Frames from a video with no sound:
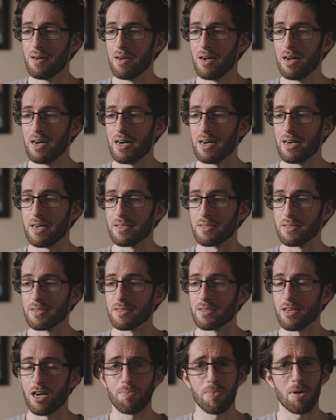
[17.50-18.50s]

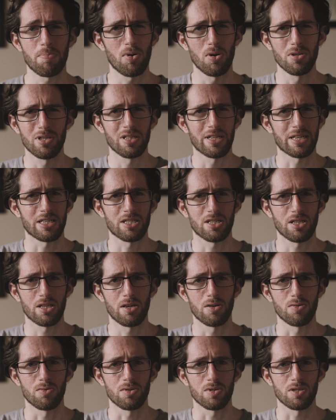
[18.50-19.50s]
And I'll pop all the links to
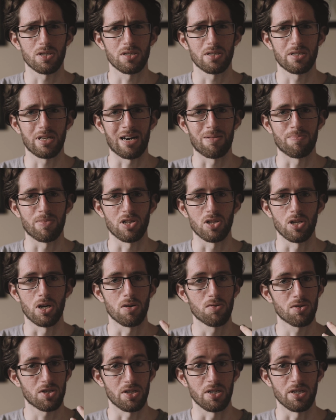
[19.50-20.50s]
those down
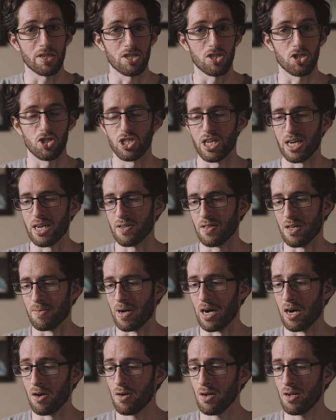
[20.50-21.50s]
below so you can check them
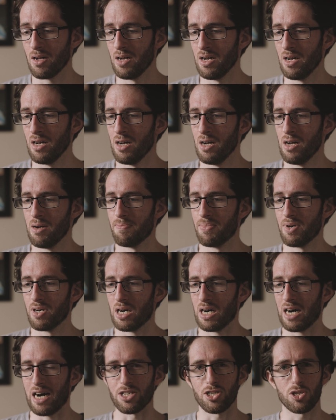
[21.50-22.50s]
out.
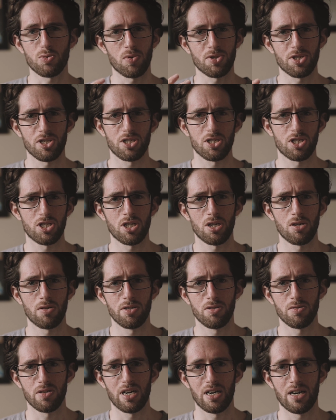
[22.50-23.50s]
But I just wanted to show
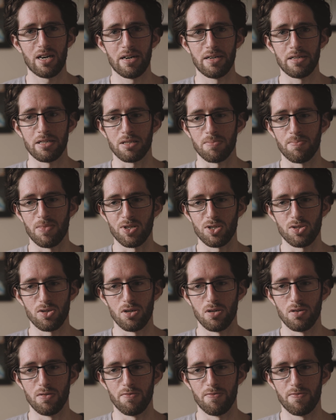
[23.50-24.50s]
you guys my
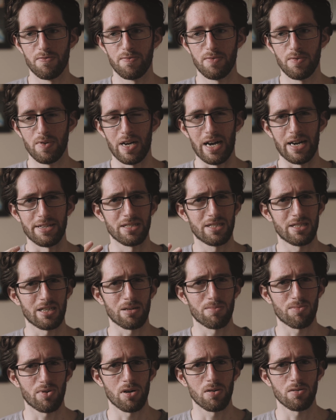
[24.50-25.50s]
sort of
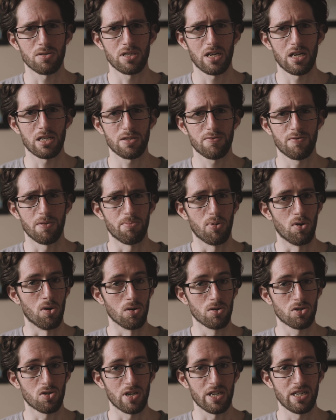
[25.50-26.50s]
editing process for
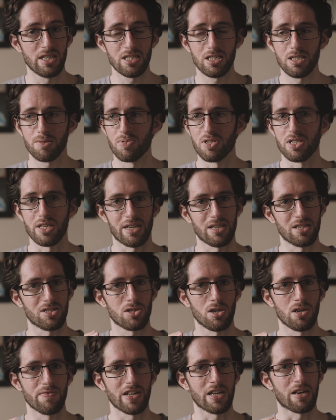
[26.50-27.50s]
portraits, particularly
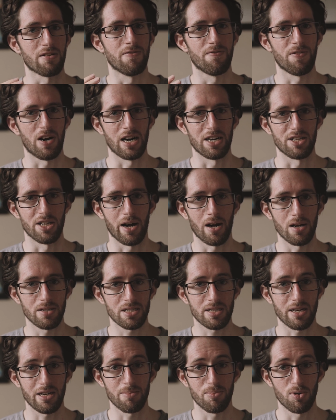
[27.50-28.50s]
sort of like a fine art
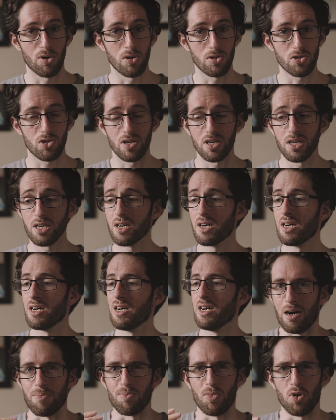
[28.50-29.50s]
style portrait.
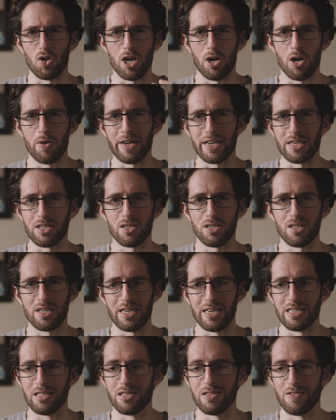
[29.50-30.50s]
I'm not going into
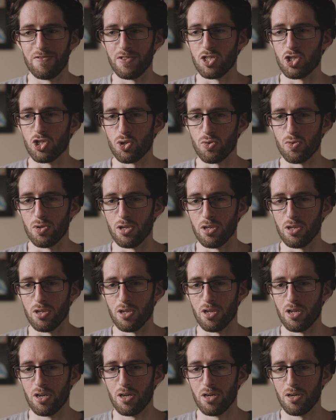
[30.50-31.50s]
the
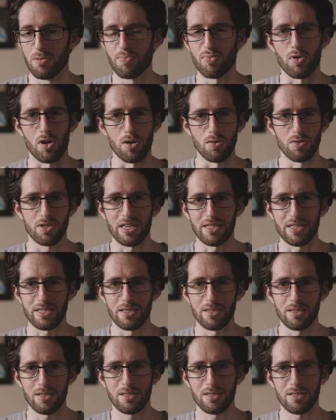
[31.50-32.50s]
individual
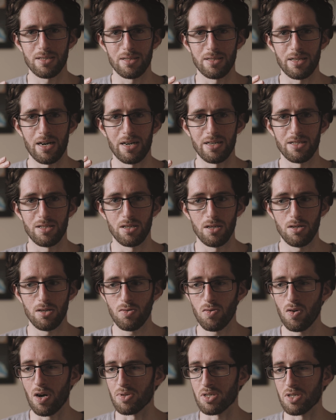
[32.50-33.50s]
processes that I
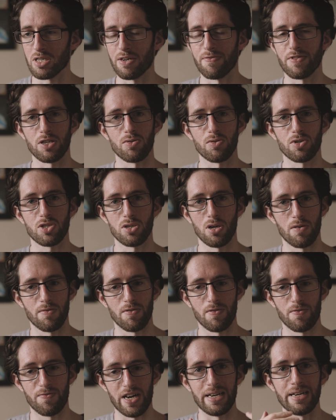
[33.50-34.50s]
do. I'm just giving you a sort of
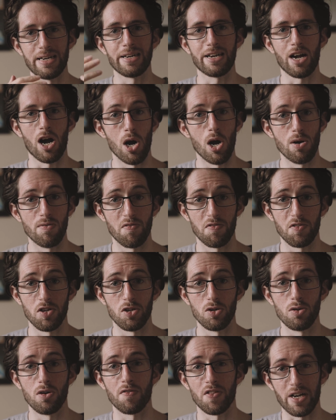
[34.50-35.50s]
a vague
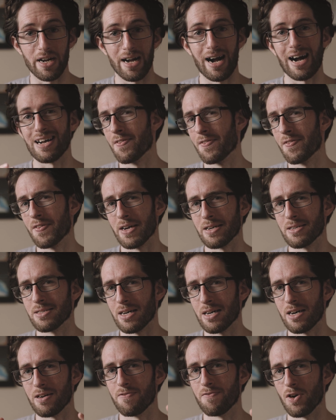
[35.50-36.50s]
overview of the kind of things
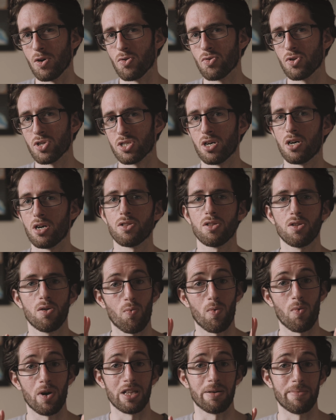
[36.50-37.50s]
that I focus on
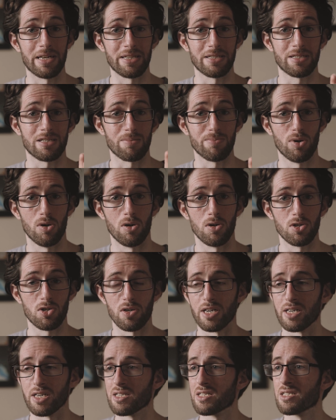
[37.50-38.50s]
when I'm editing
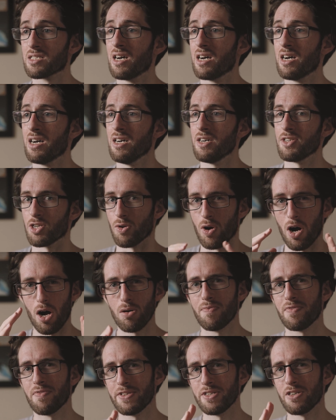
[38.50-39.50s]
portraits. So
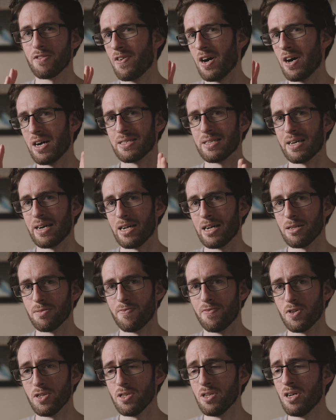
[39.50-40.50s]
hopefully you find it
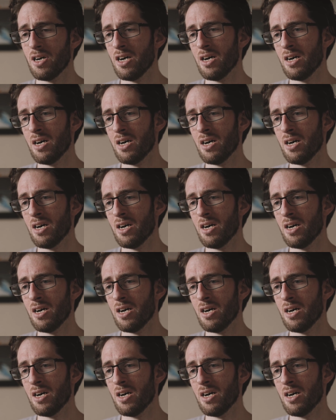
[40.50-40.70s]
helpful.